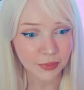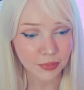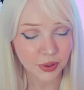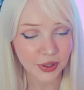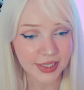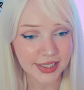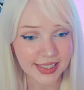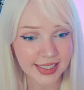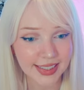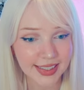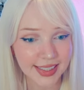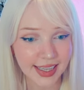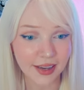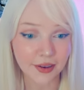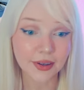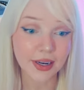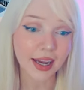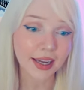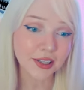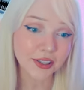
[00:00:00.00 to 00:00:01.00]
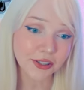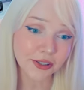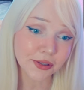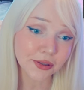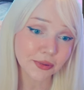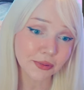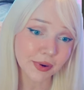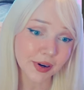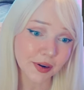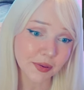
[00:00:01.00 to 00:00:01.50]
princess gown. I
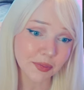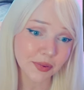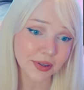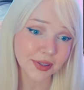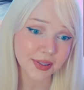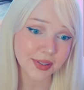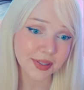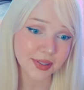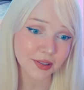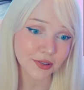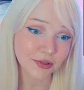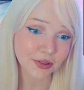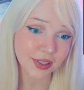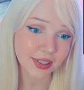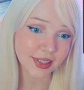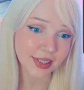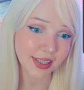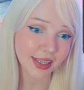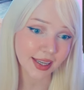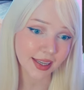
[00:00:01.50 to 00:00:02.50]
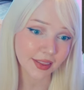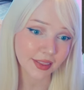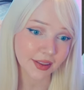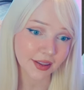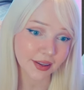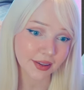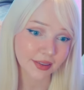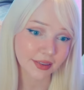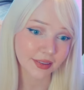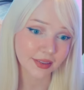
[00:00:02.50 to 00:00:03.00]
should wear a princess dress again,
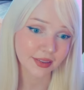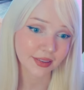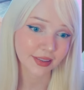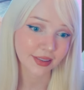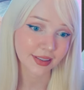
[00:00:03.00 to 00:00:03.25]
though.